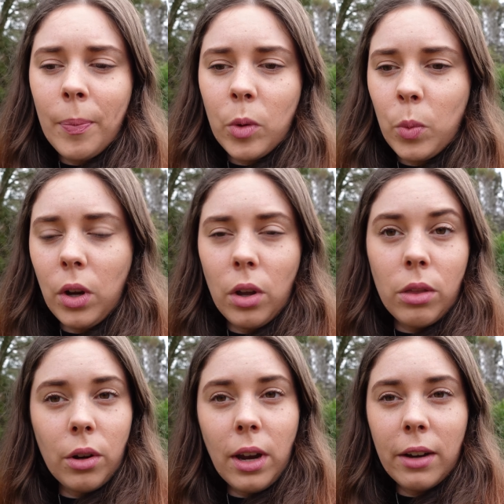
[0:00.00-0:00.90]
we go
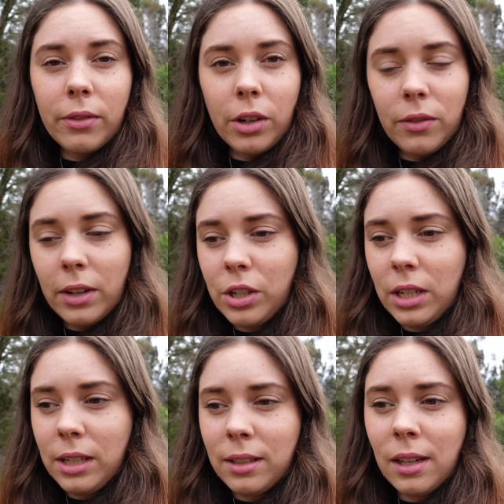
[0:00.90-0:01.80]
through our fruit and
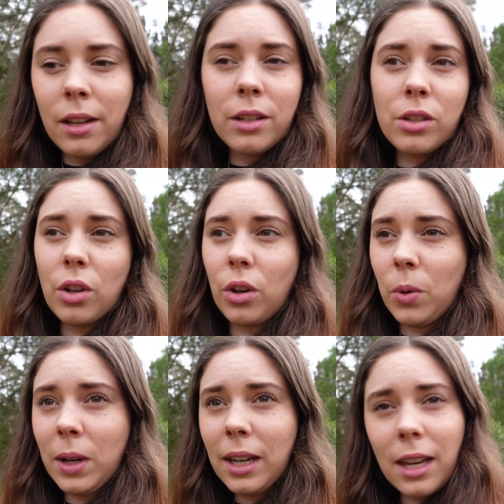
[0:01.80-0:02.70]
veggies so
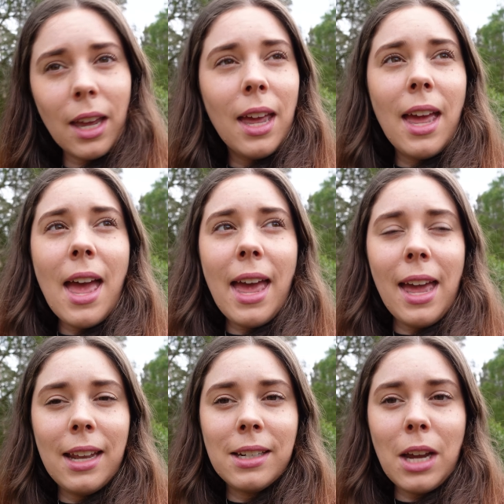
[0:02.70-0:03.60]
quick,
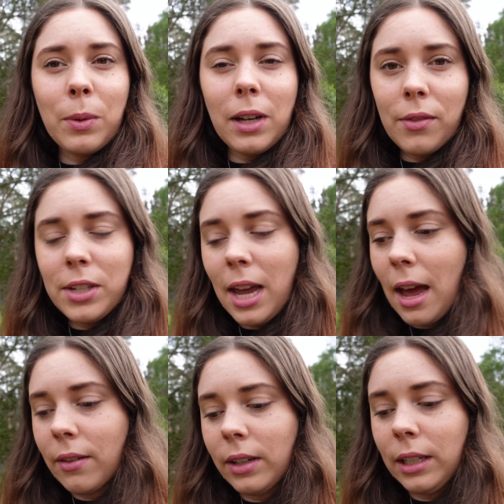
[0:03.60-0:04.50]
and I would love to
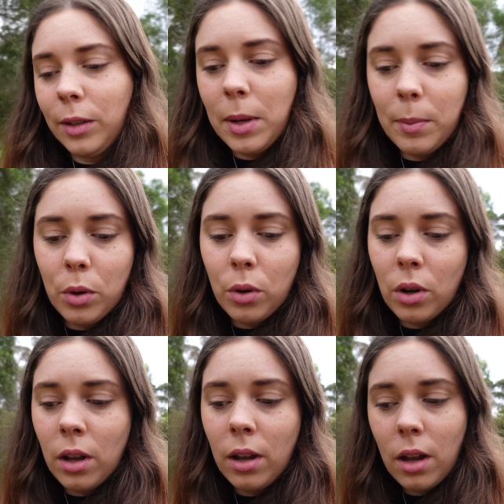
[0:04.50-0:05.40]
have a little bit
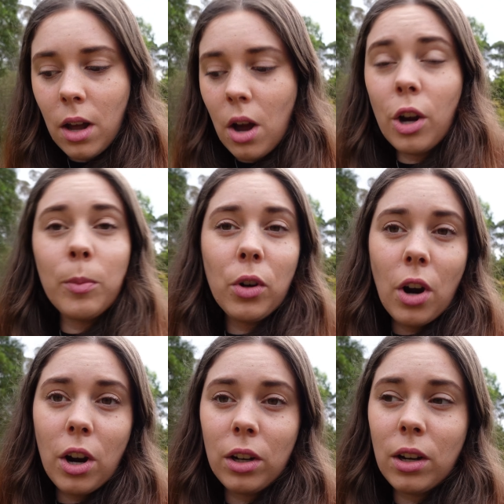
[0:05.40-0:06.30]
more
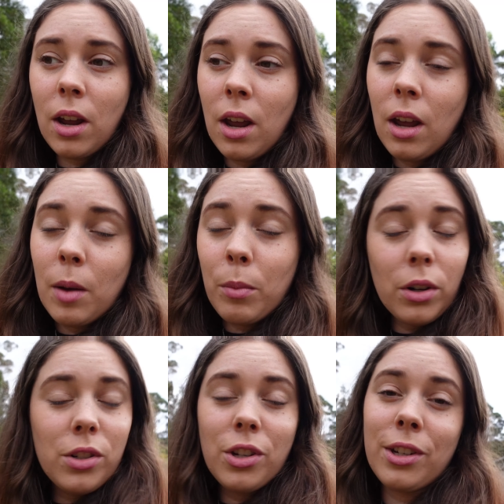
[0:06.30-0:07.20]
homegrown
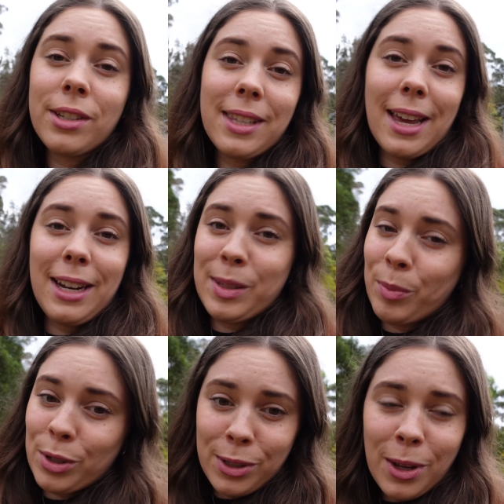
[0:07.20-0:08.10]
produce that is
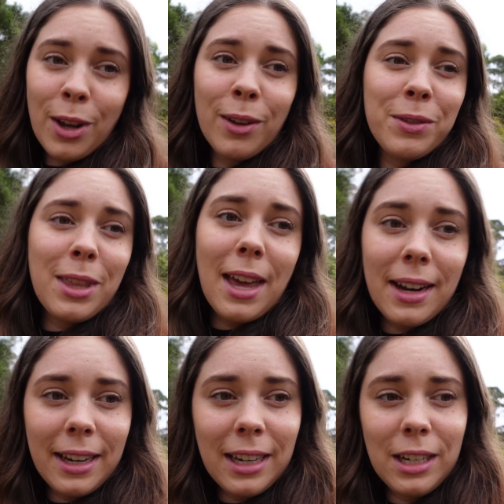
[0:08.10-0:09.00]
preserved that
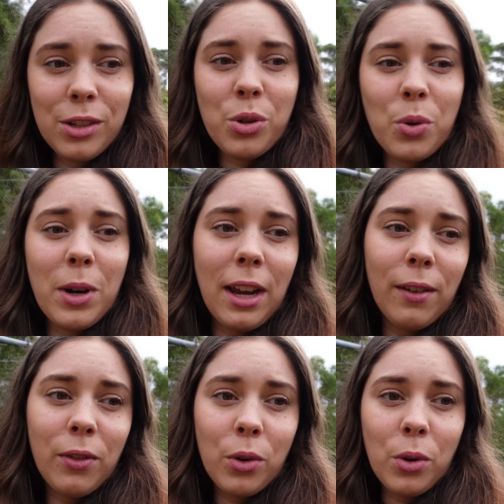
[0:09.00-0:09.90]
I can enjoy
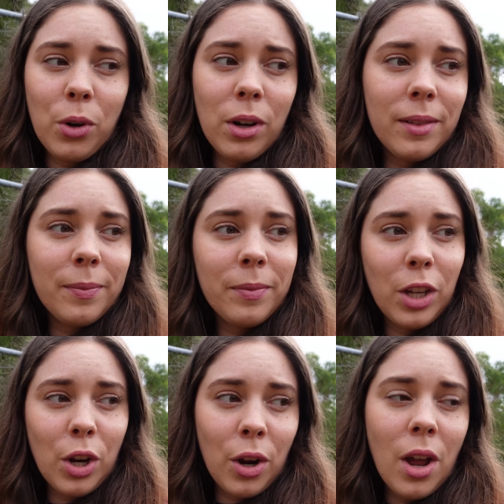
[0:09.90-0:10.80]
for
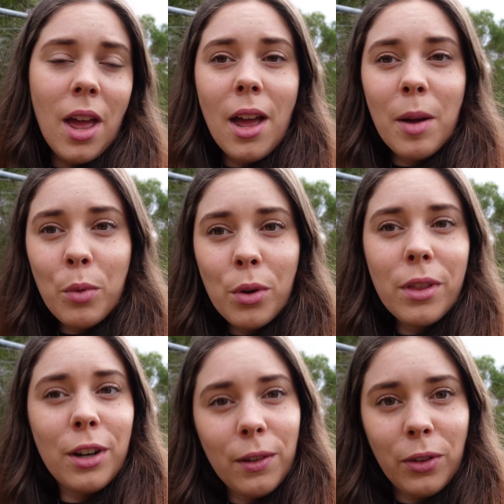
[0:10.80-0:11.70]
more
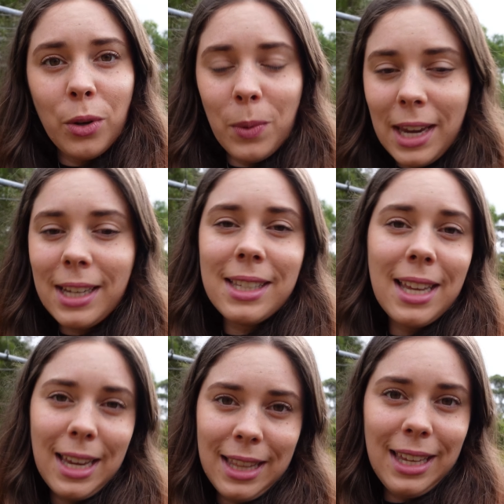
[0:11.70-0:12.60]
than a few weeks
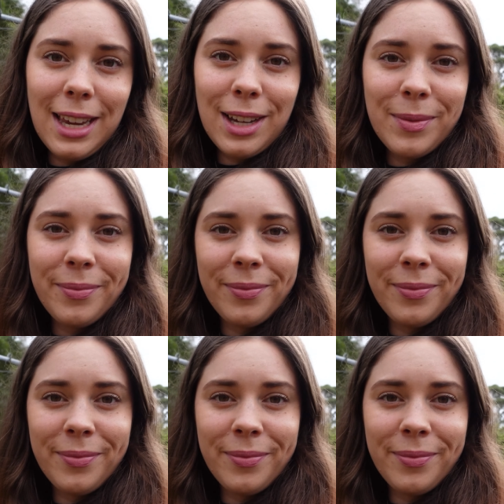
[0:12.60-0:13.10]
in the year.